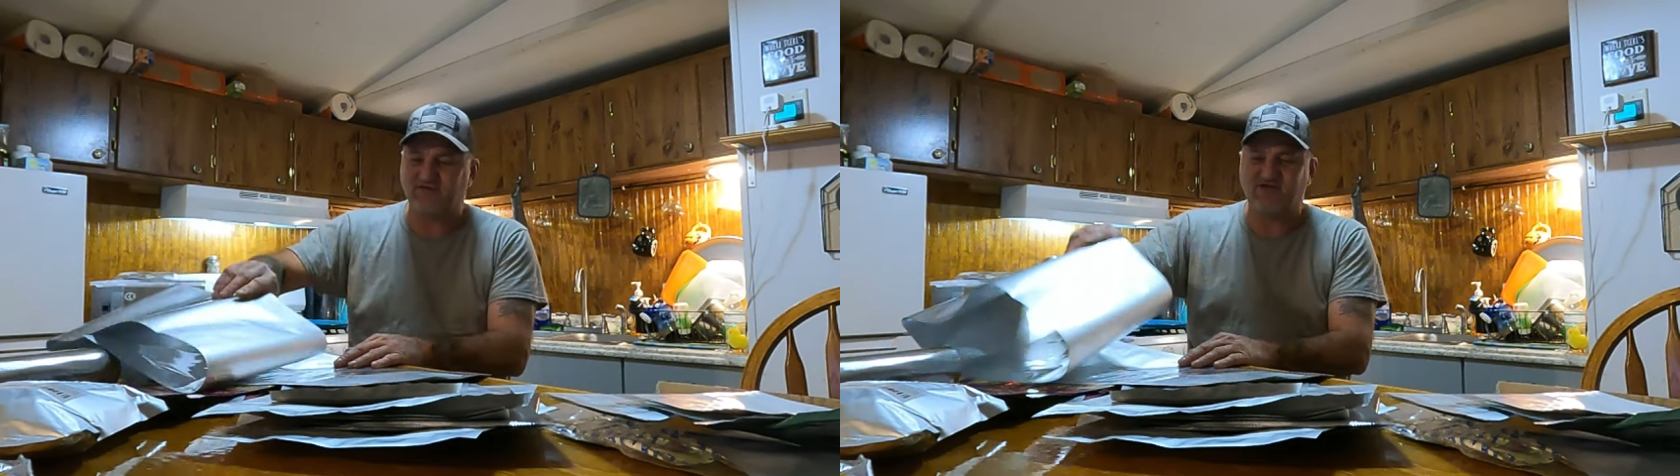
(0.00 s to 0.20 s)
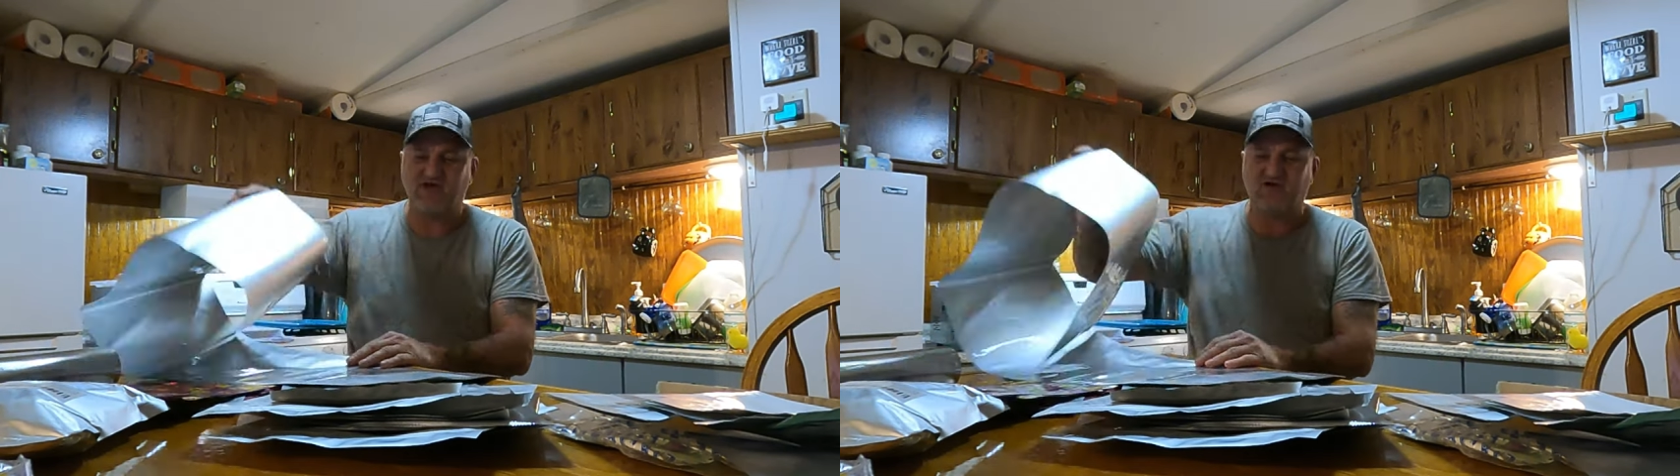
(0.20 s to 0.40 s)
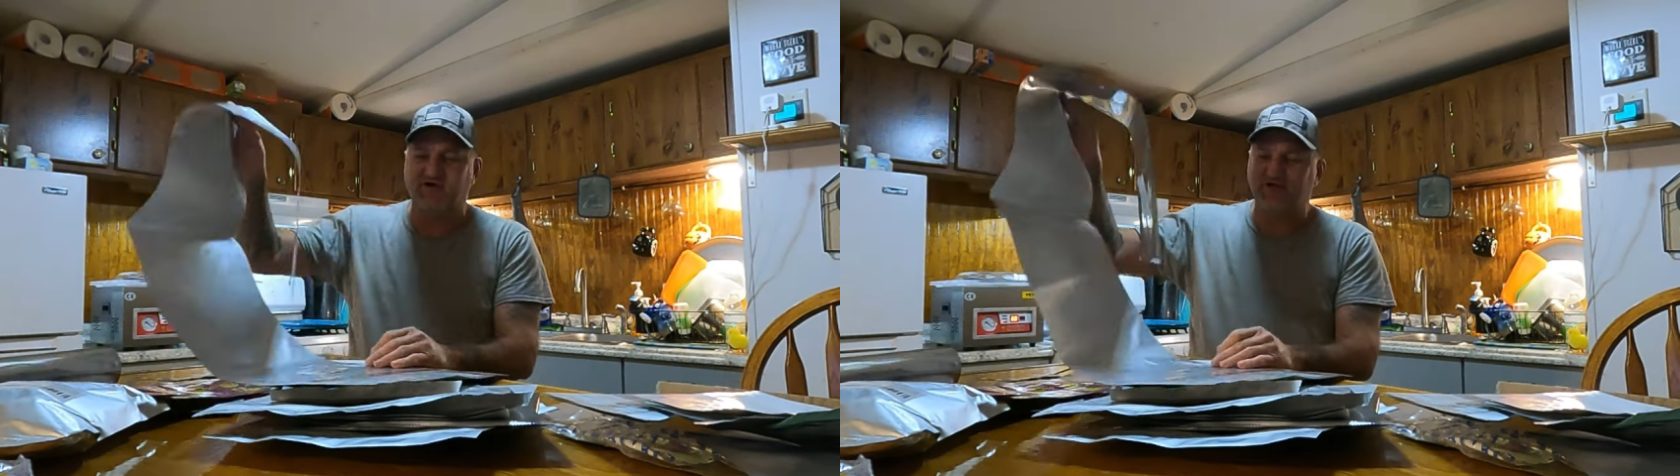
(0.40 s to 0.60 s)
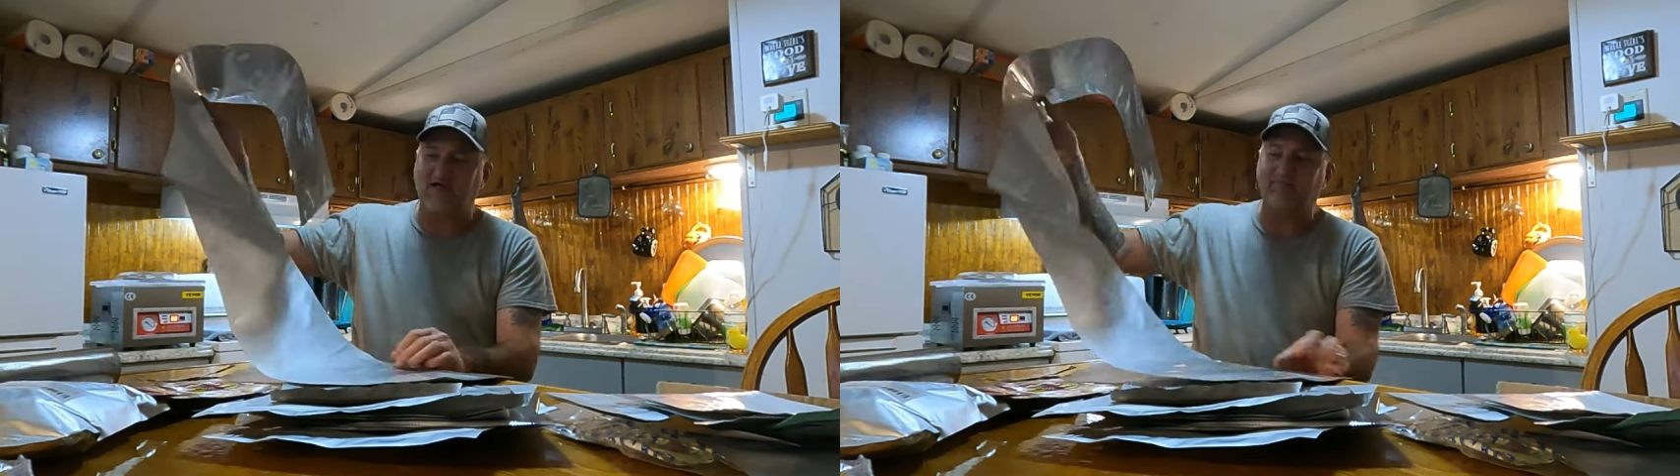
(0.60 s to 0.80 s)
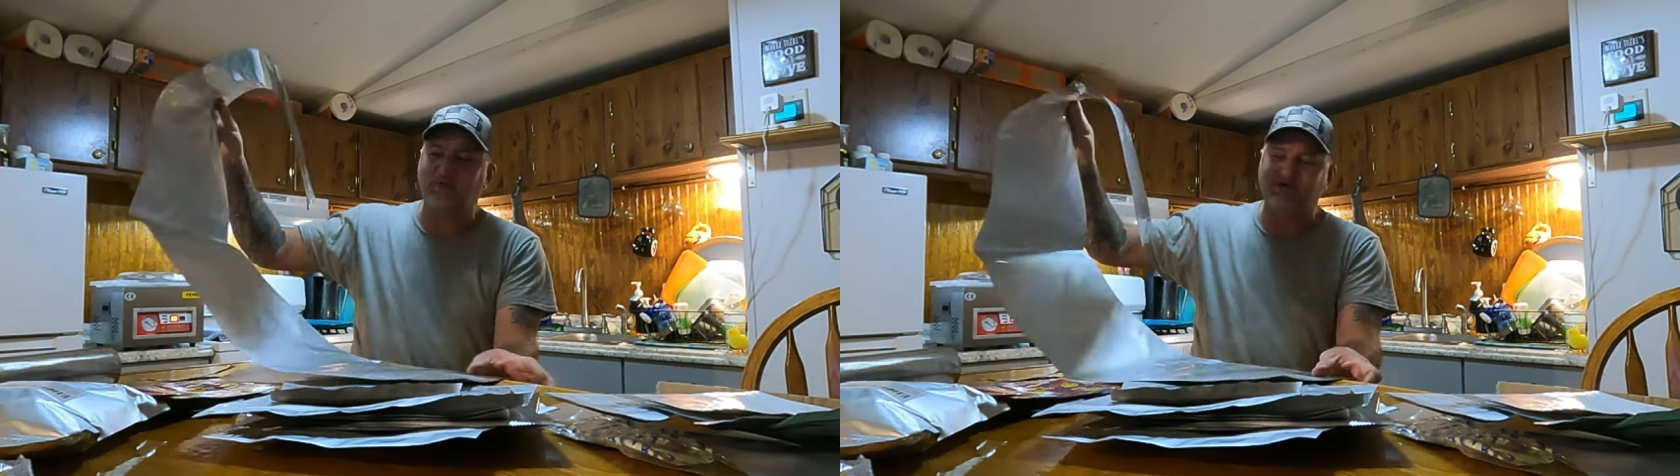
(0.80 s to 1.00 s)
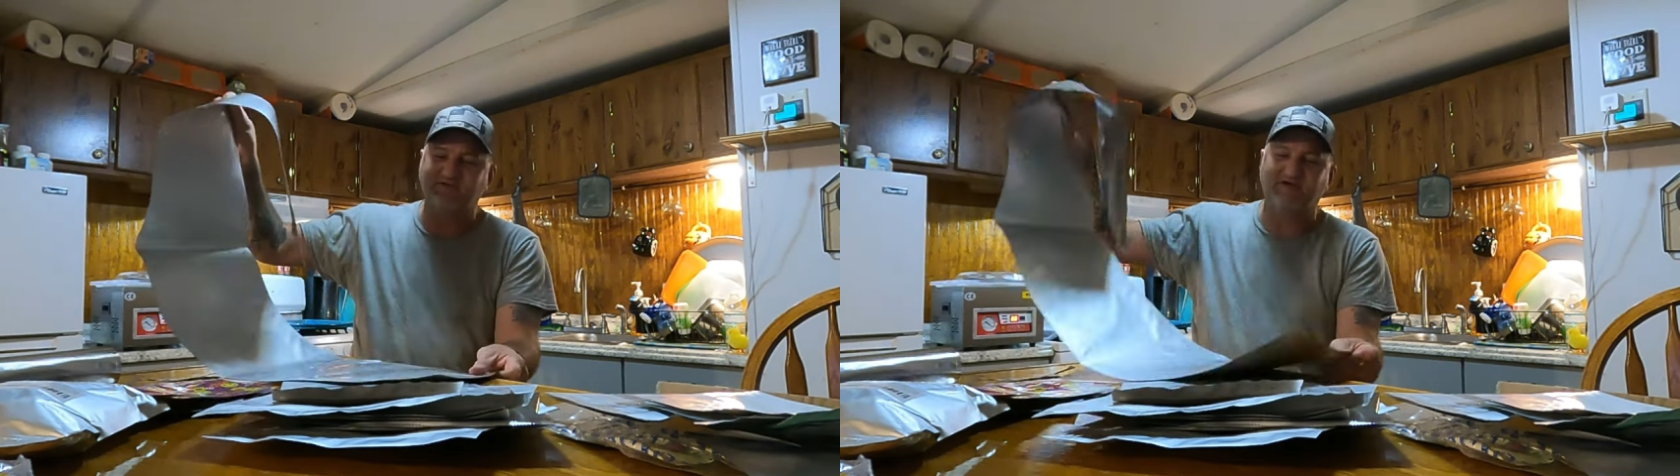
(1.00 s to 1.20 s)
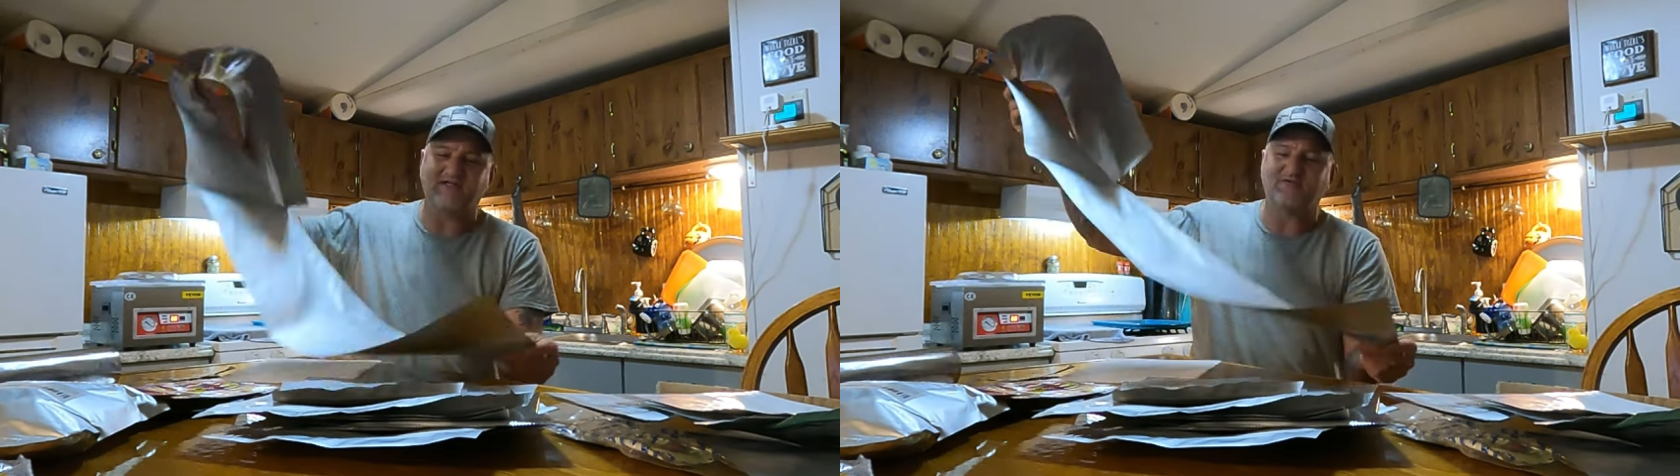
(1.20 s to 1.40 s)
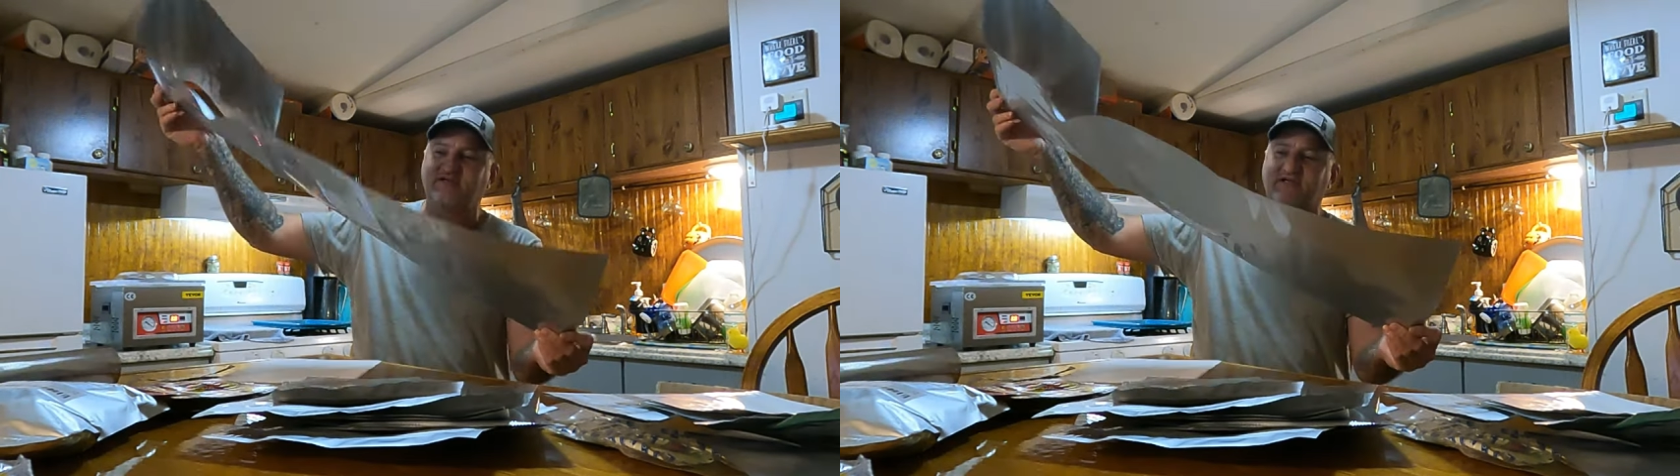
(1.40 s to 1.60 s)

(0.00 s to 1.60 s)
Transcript: curious. I'm pretty sure that's what